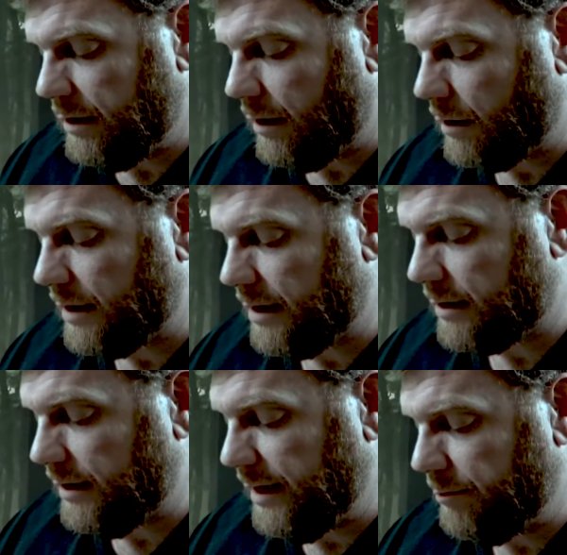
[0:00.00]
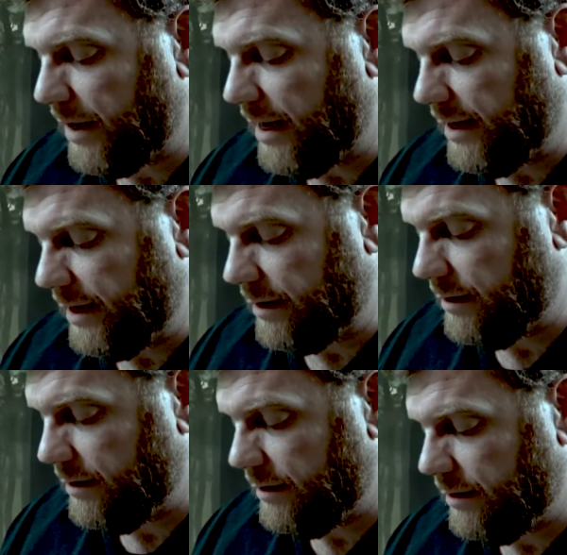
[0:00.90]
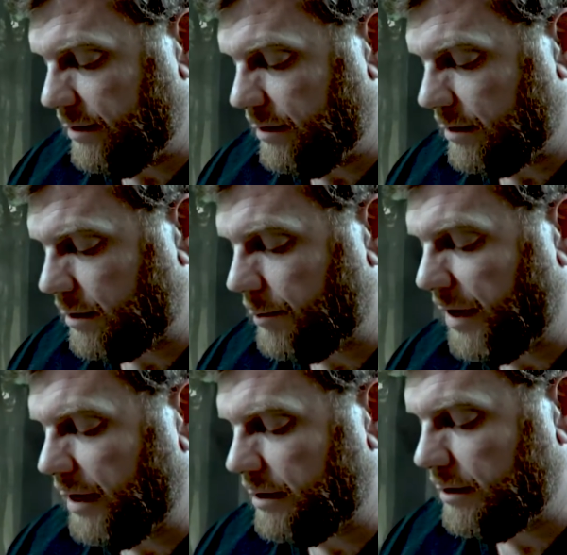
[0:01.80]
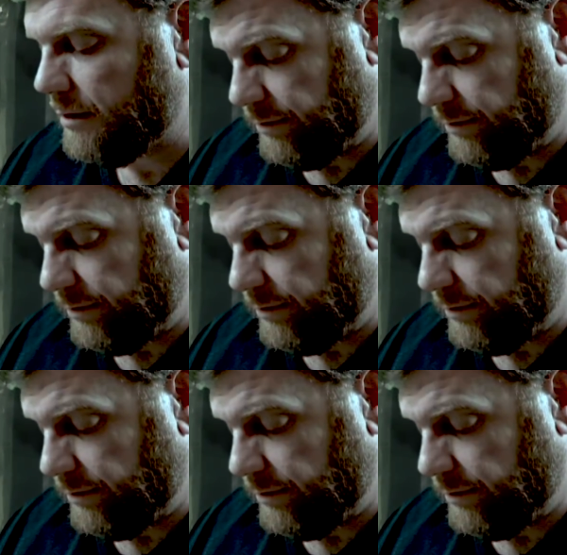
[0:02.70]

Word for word: I'll get a clean binding. Come on."